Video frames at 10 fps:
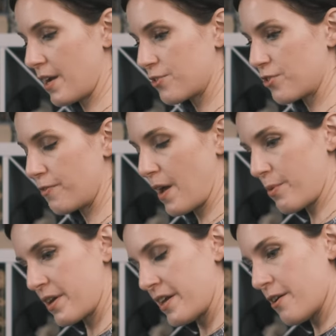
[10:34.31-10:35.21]
extra
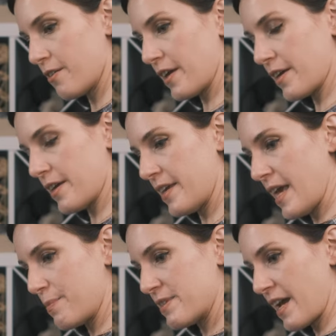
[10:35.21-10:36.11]
fabric here like it
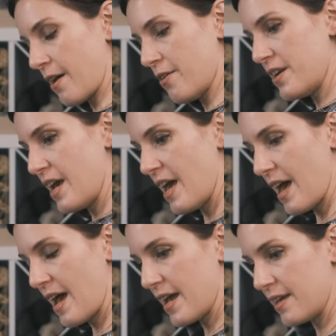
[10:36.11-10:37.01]
gapes out
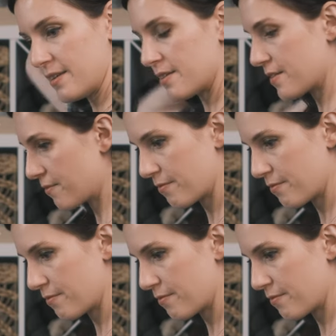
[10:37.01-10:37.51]
and